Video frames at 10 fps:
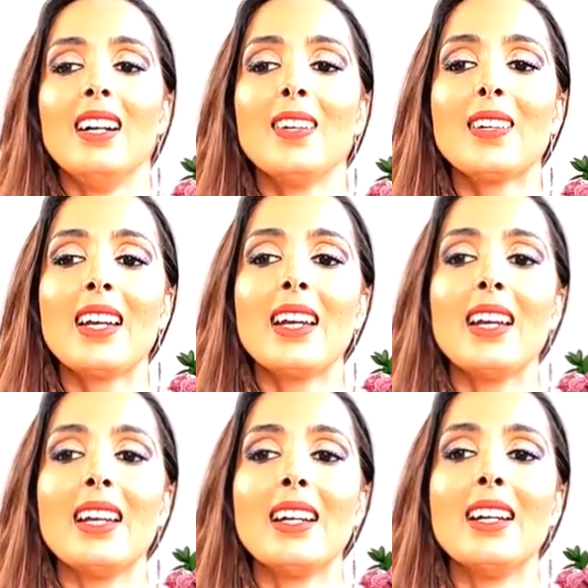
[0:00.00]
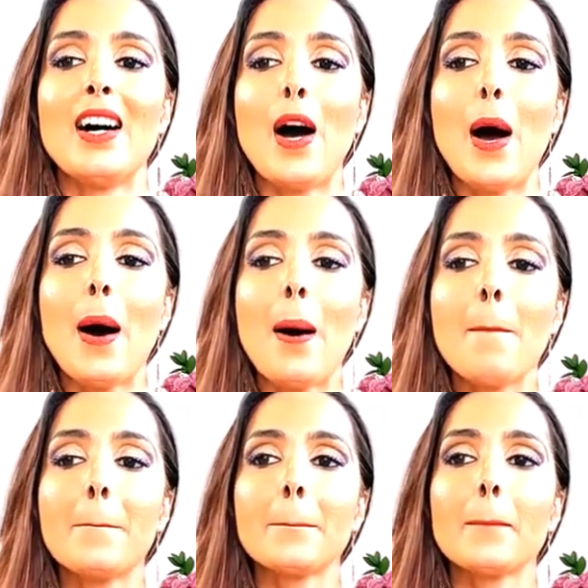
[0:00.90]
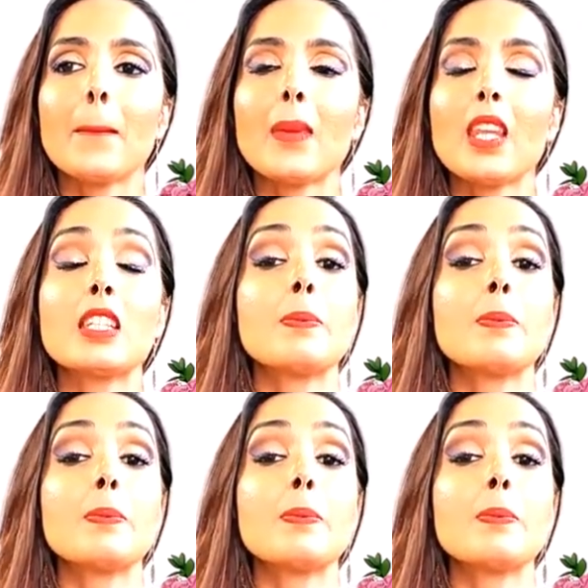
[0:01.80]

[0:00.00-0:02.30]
Okay, and